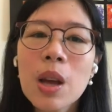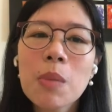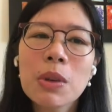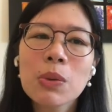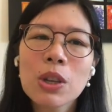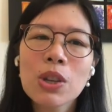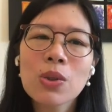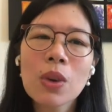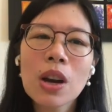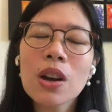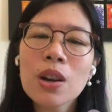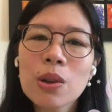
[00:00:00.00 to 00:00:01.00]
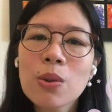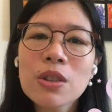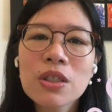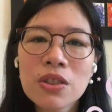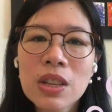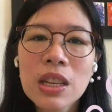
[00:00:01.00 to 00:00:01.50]
But when you do a
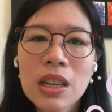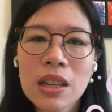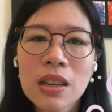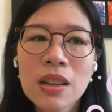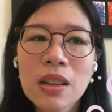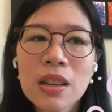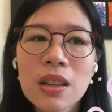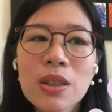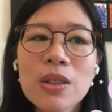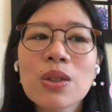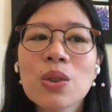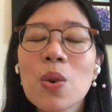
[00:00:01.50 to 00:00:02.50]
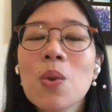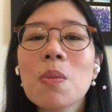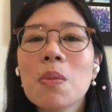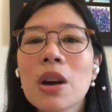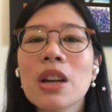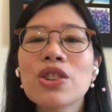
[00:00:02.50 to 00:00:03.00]
close reading, so
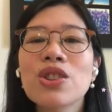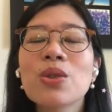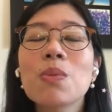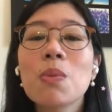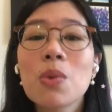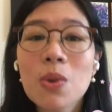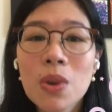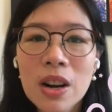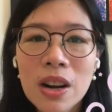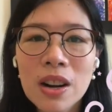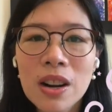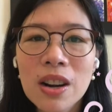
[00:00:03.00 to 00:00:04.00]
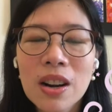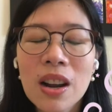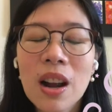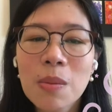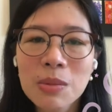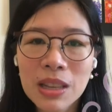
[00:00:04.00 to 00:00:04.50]
much more
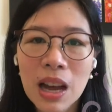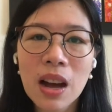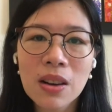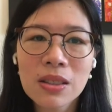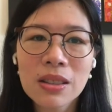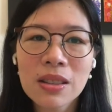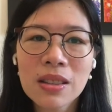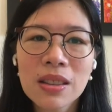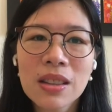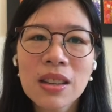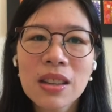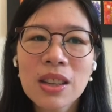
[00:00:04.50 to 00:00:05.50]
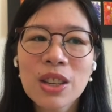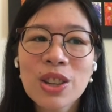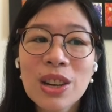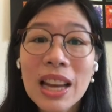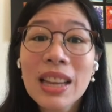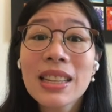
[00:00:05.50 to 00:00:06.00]
comes out. You're
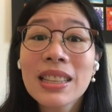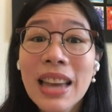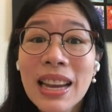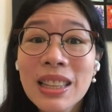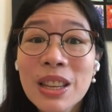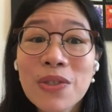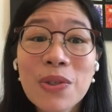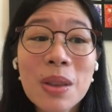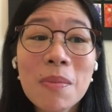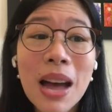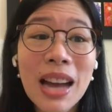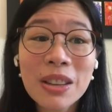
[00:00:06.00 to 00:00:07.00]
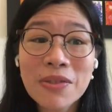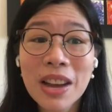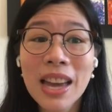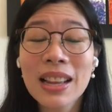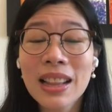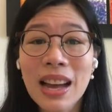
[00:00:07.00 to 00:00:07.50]
like a detective with a
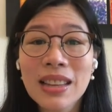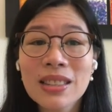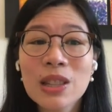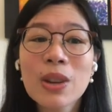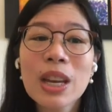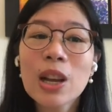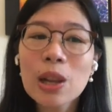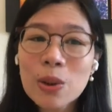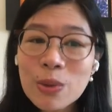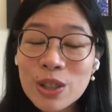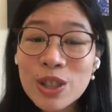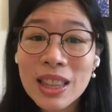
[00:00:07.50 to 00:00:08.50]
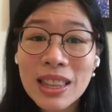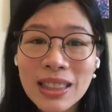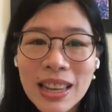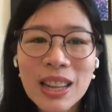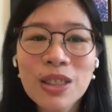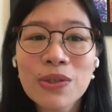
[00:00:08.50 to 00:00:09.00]
magnifying glass, looking closer at the
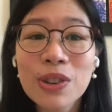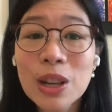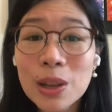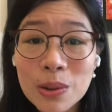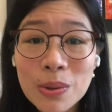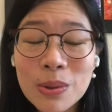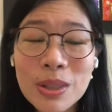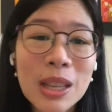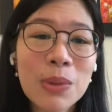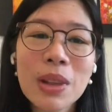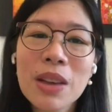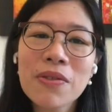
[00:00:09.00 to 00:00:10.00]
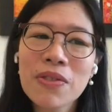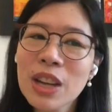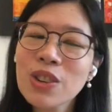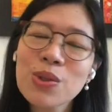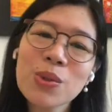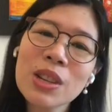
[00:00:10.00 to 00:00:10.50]
text for clues that will
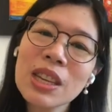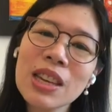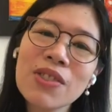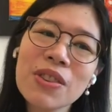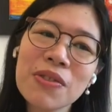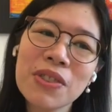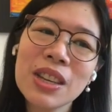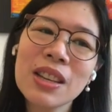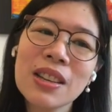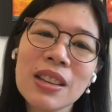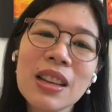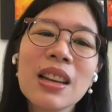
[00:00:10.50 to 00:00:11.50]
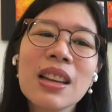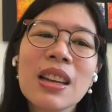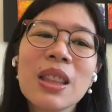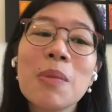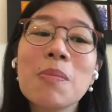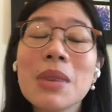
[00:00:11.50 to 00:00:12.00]
eventually reveal
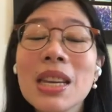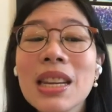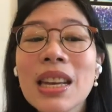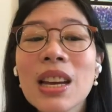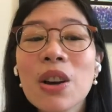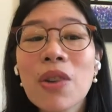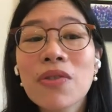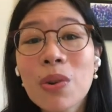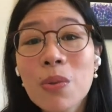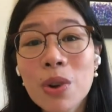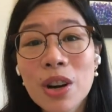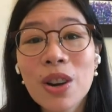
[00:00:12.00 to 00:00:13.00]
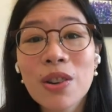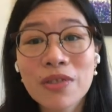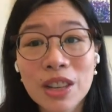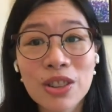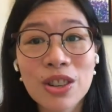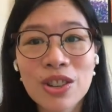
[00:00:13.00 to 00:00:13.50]
the meaning of a work of
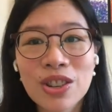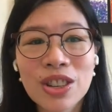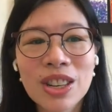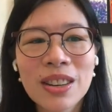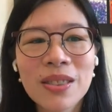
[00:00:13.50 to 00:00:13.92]
literature.